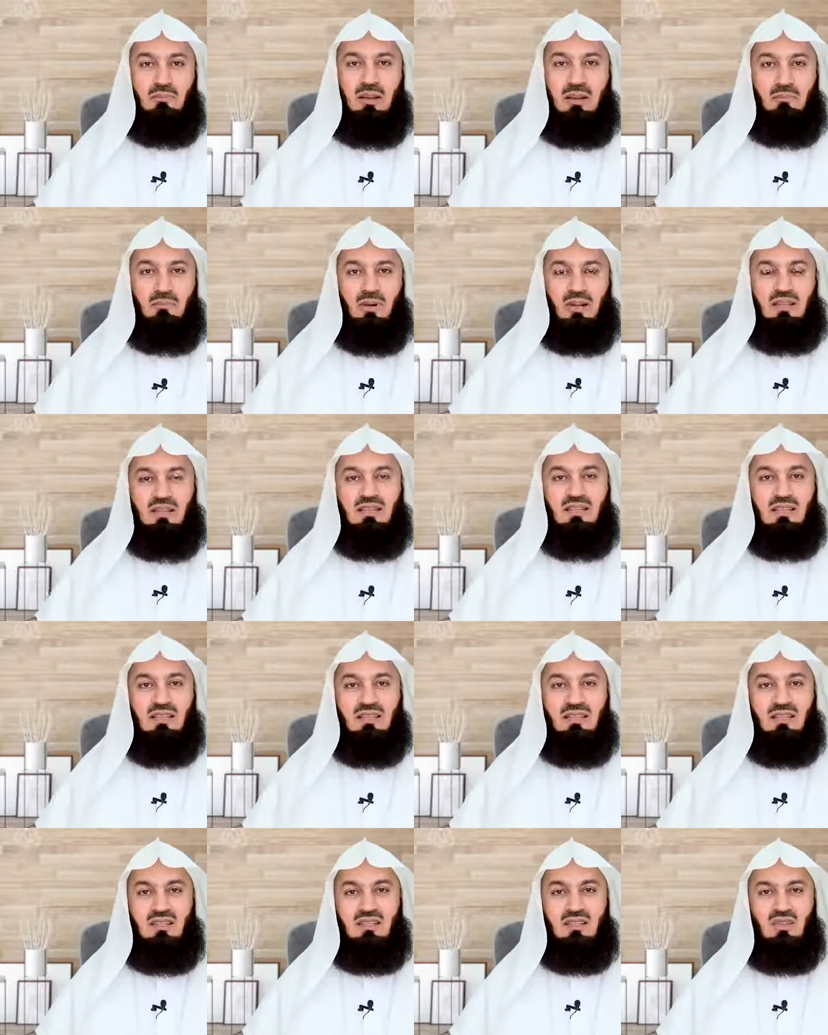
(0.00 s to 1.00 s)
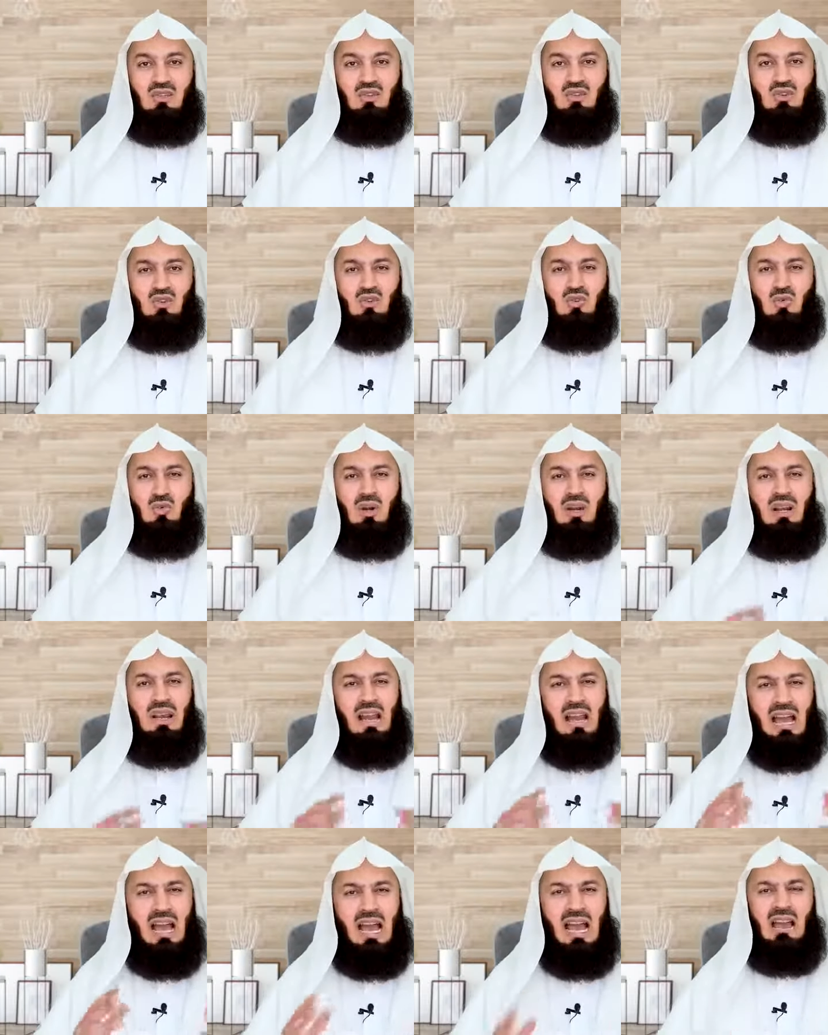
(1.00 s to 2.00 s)
My brothers and sisters, you will
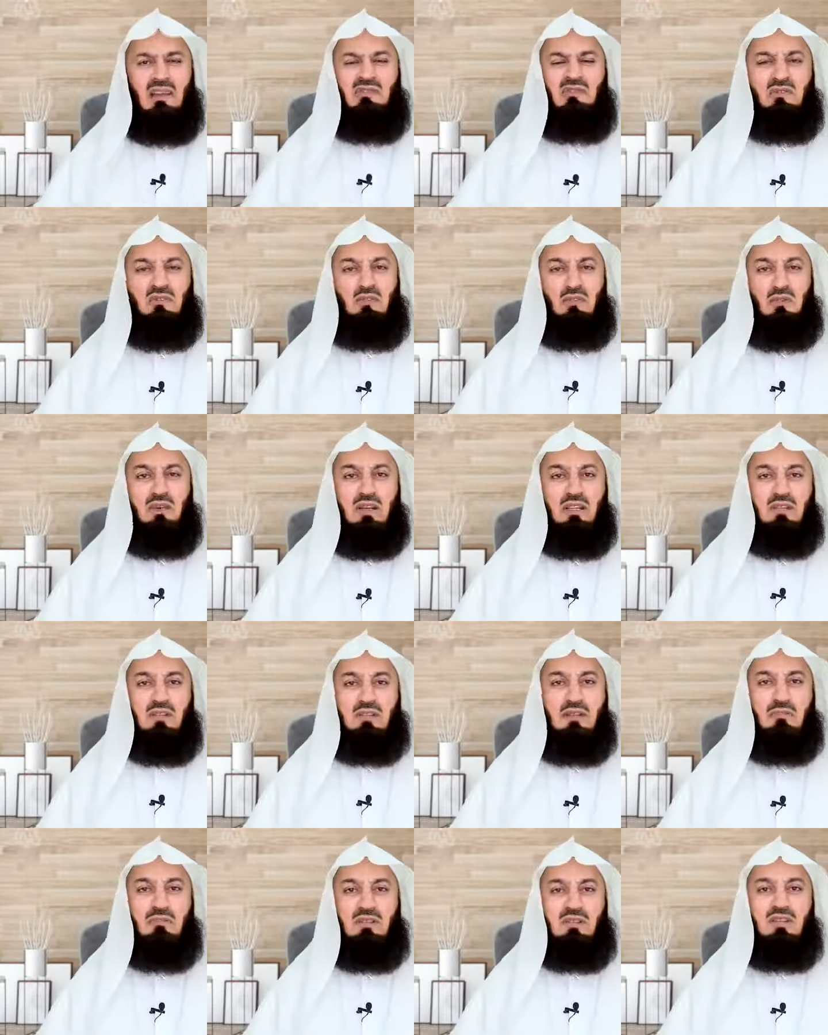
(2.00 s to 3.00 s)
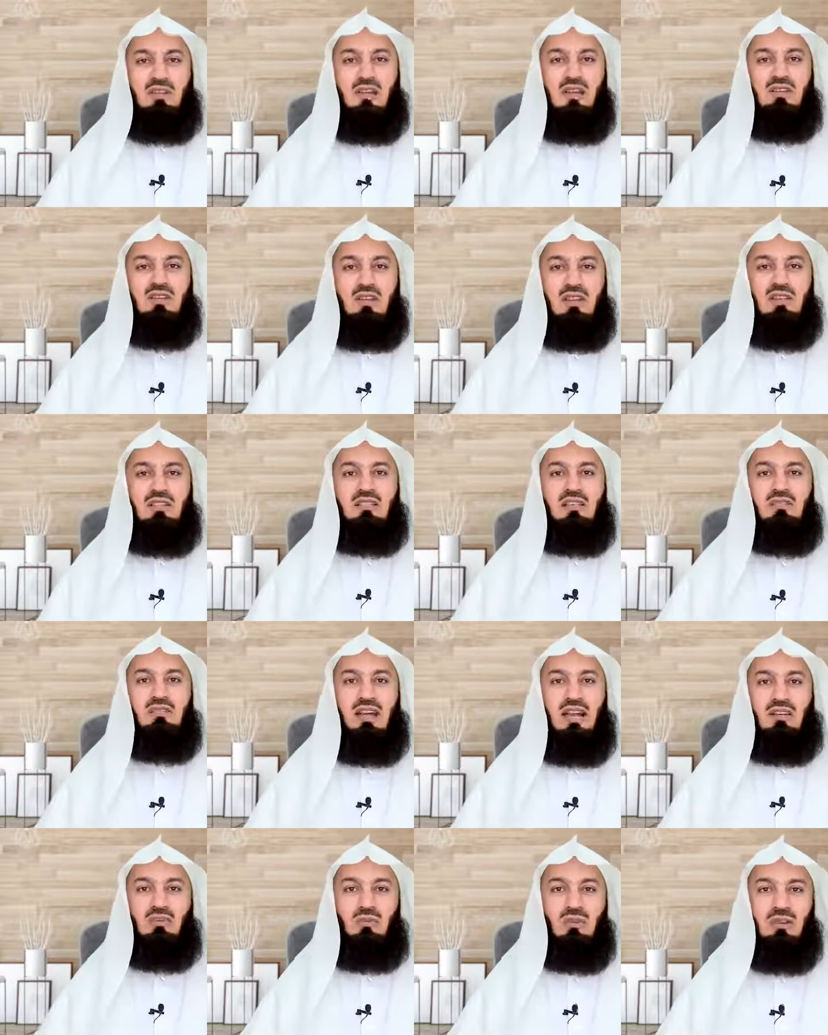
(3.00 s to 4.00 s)
have to at some stage
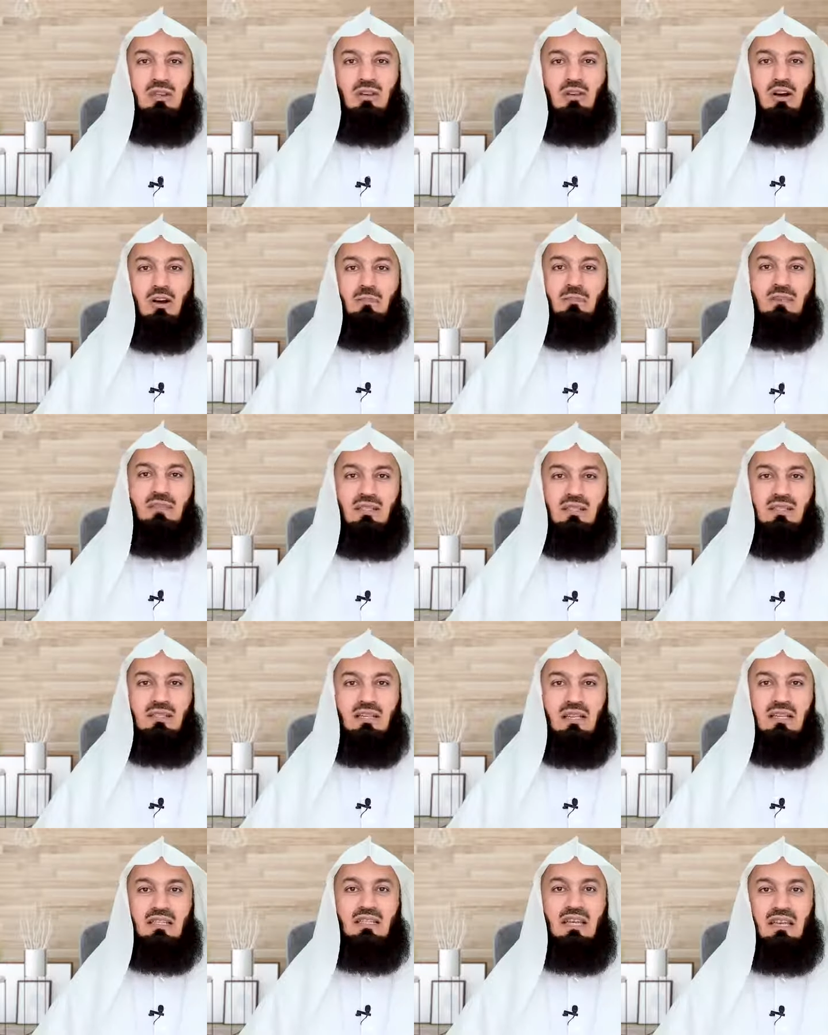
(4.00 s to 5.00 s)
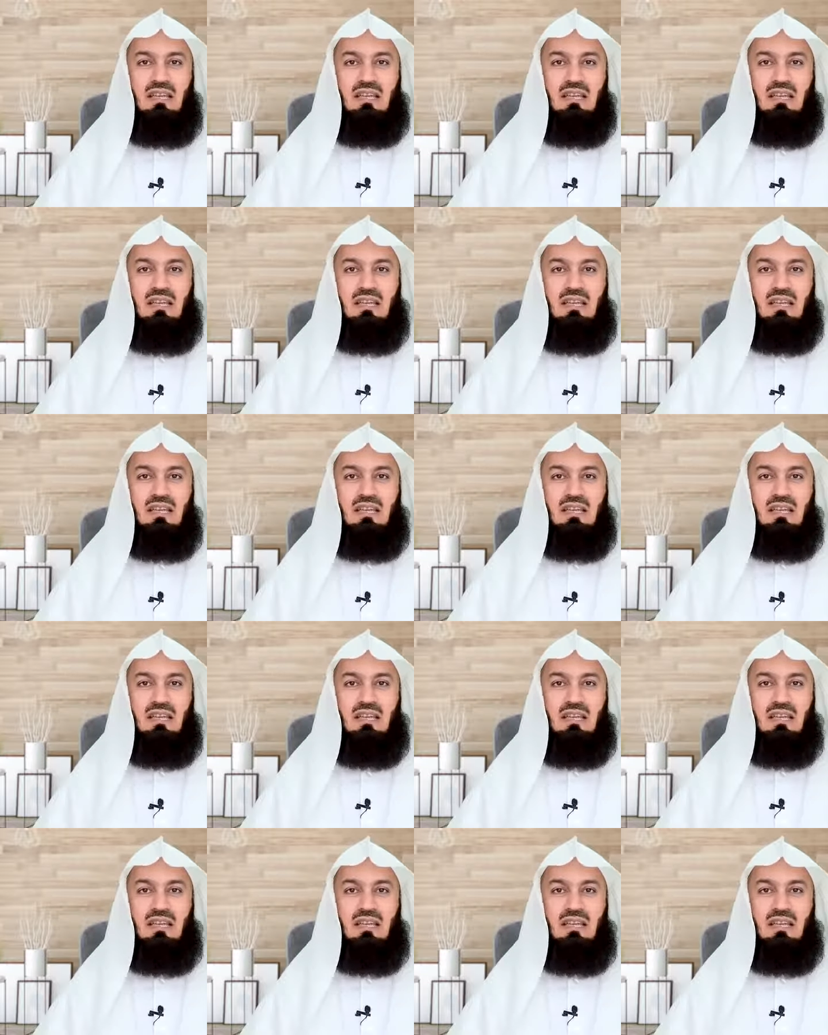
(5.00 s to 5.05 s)
interact with the opposite sex